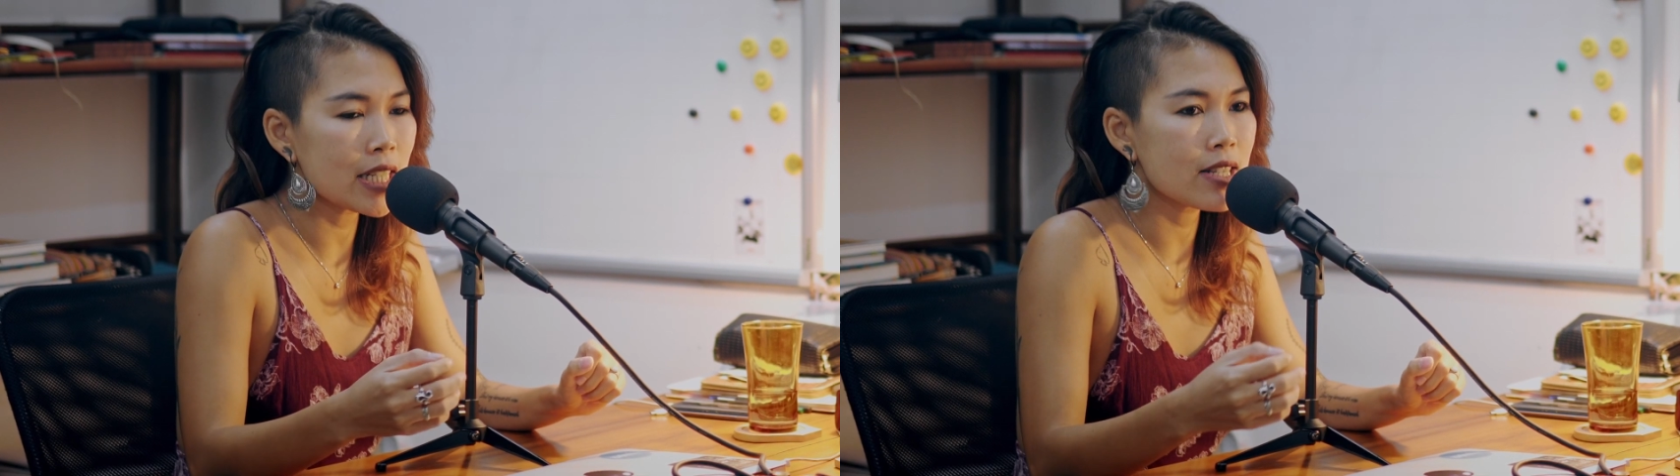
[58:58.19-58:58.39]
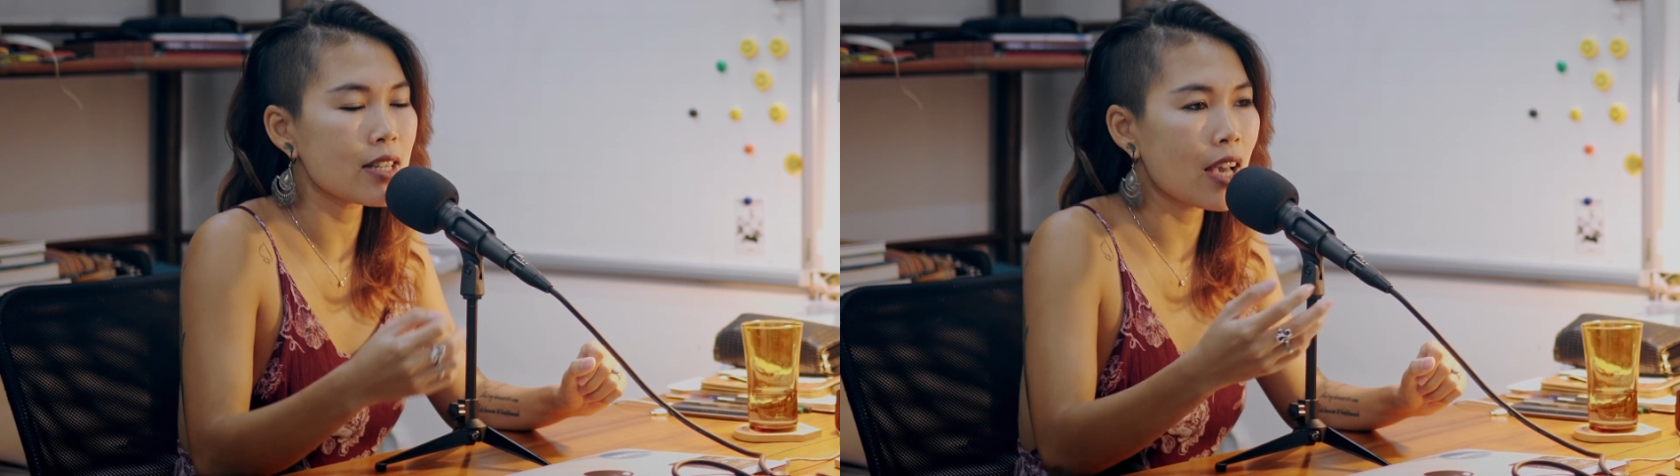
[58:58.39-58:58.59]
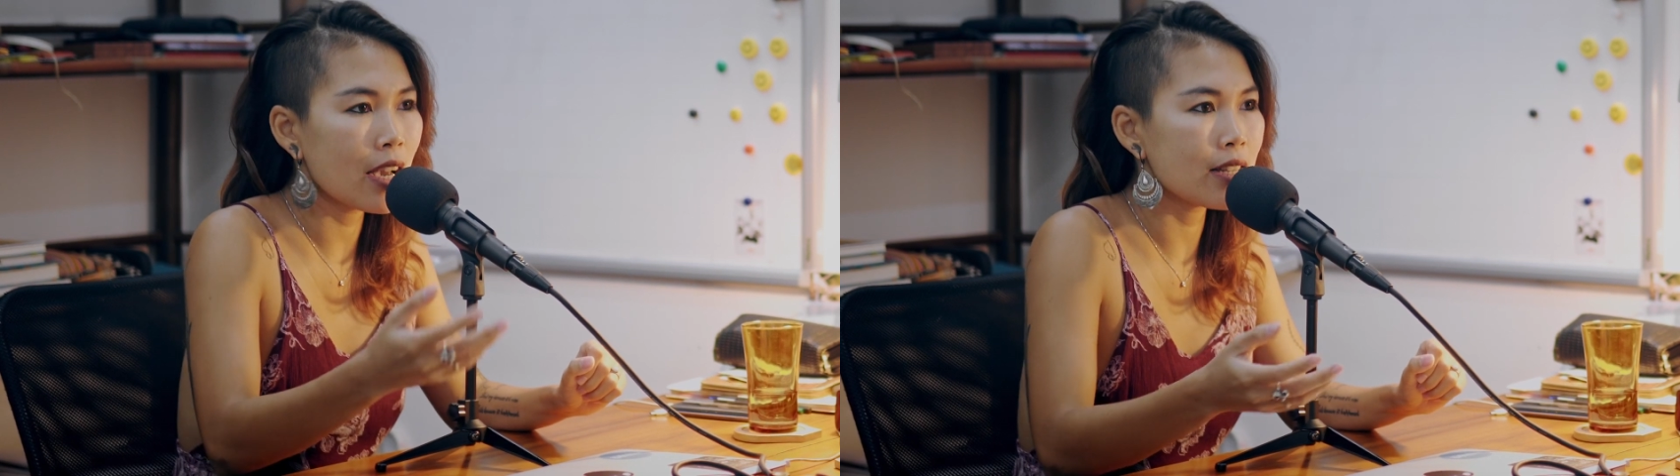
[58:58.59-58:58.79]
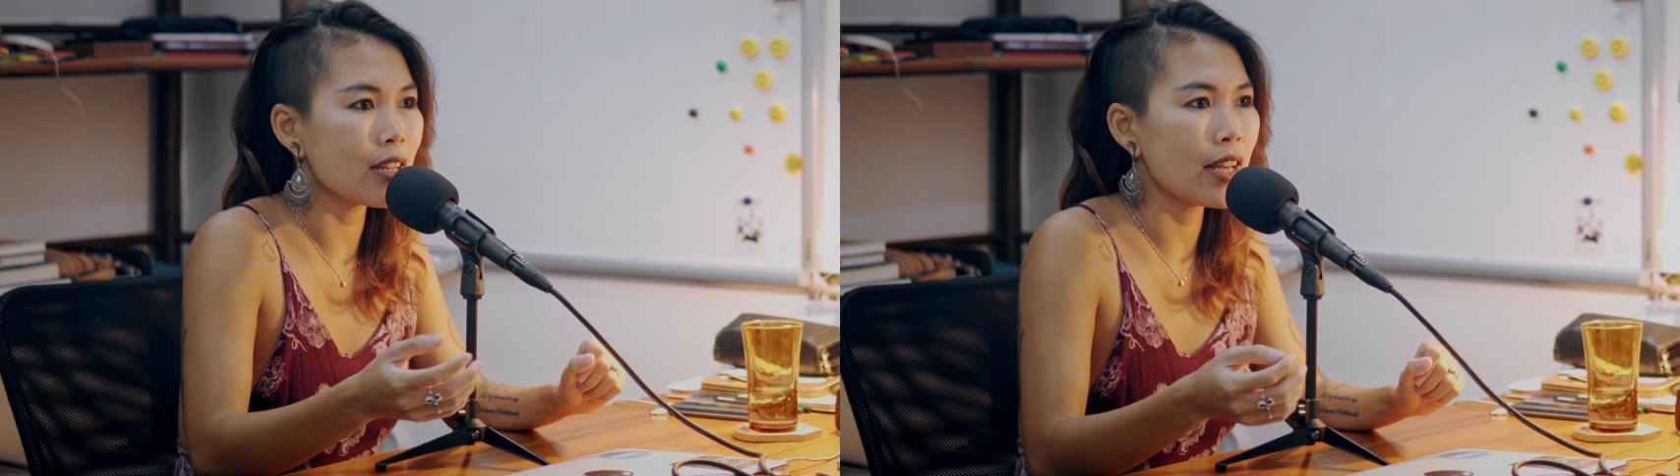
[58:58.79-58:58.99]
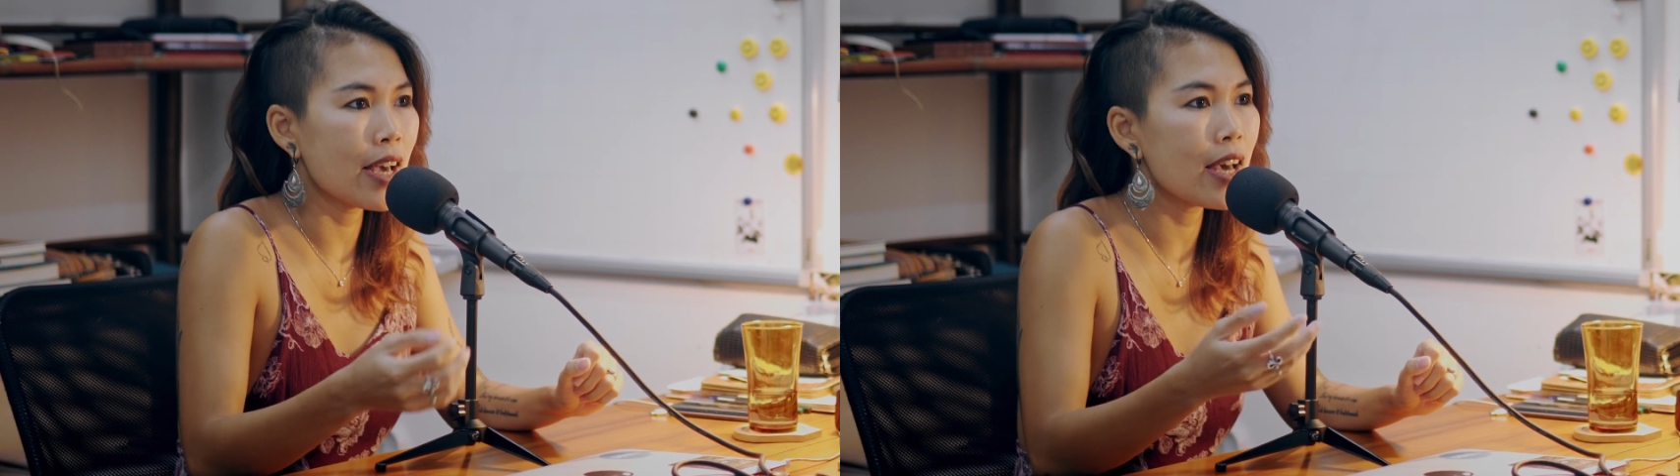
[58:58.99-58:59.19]
inside
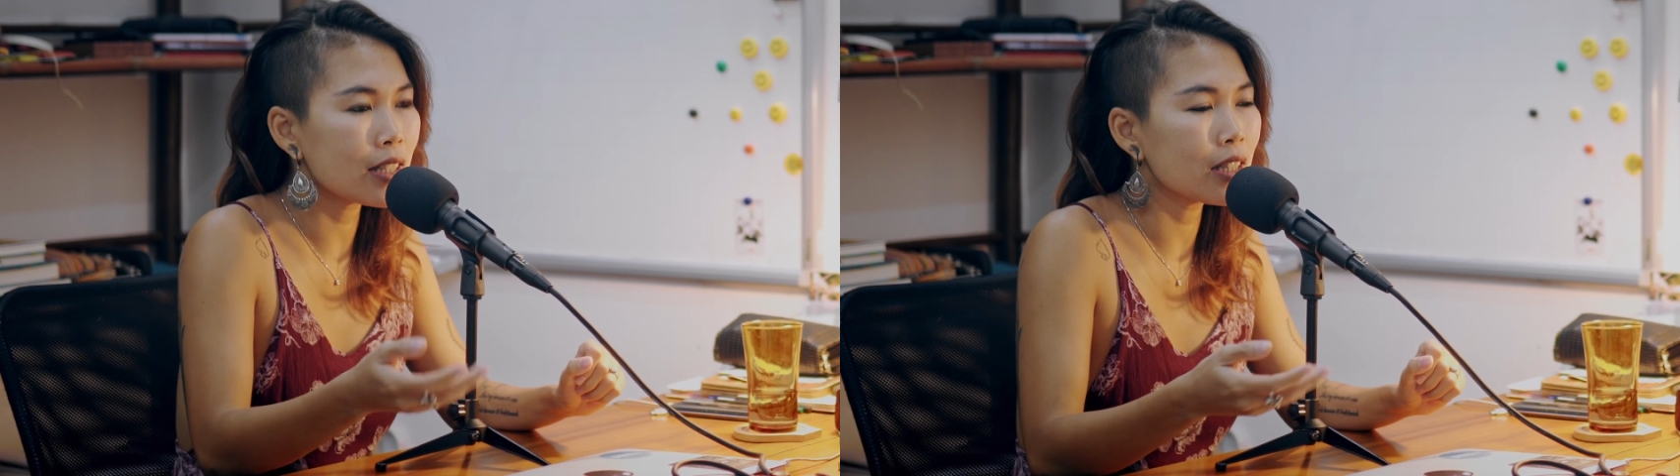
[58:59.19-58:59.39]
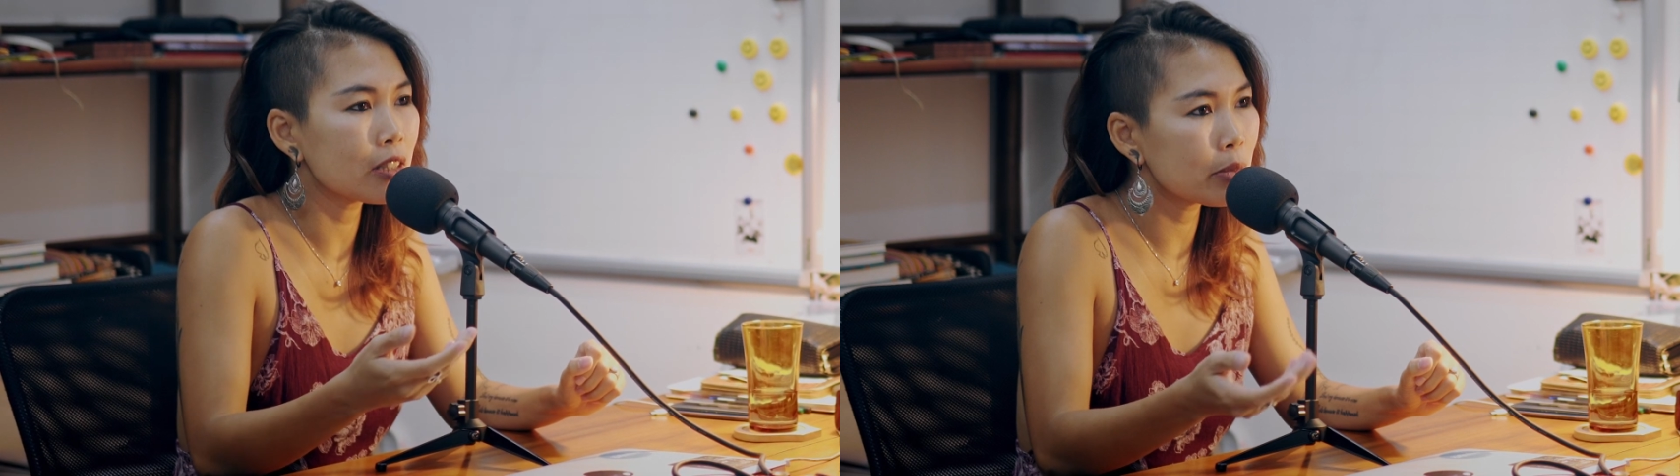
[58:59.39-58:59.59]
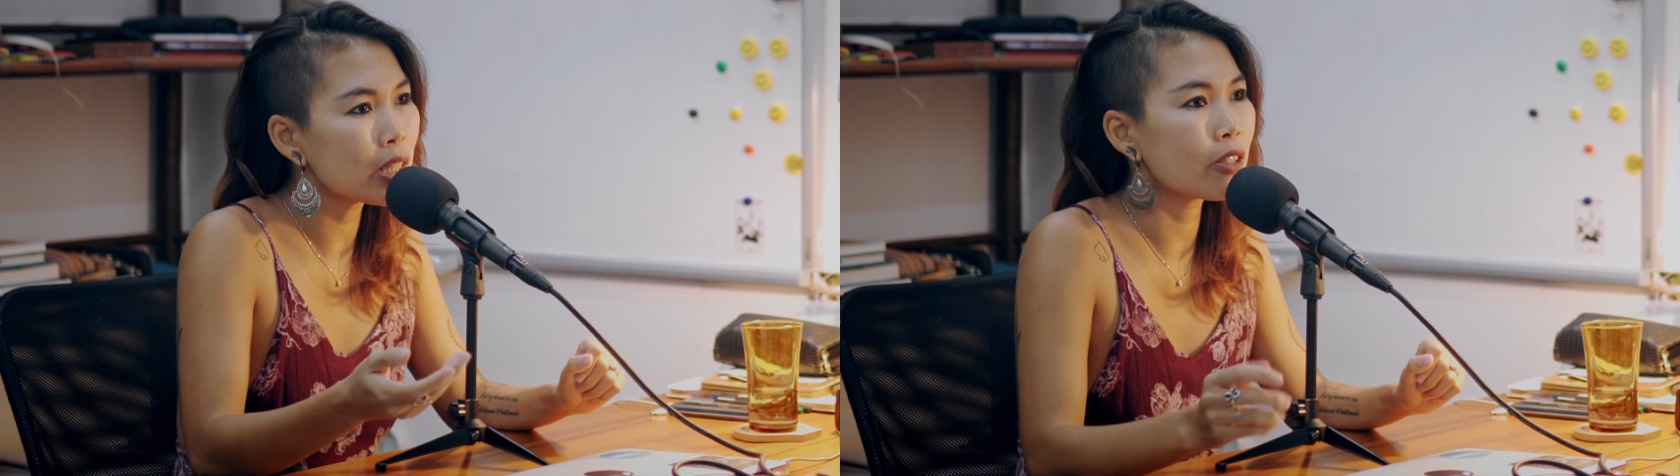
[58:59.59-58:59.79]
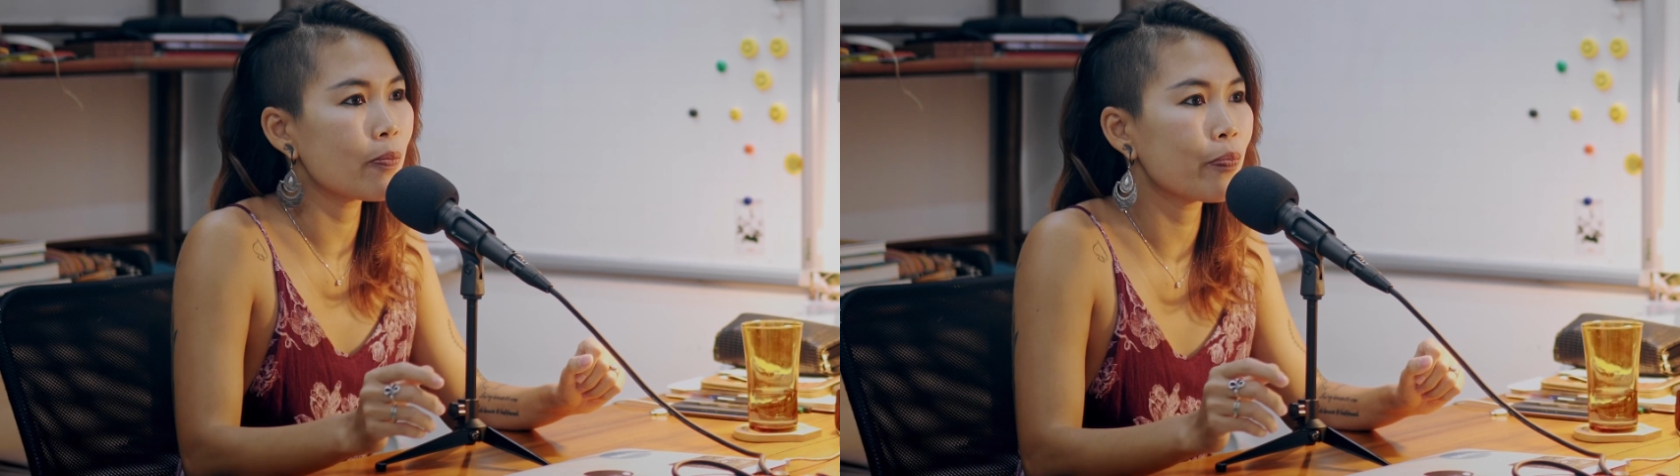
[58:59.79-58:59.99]
their head a little bit.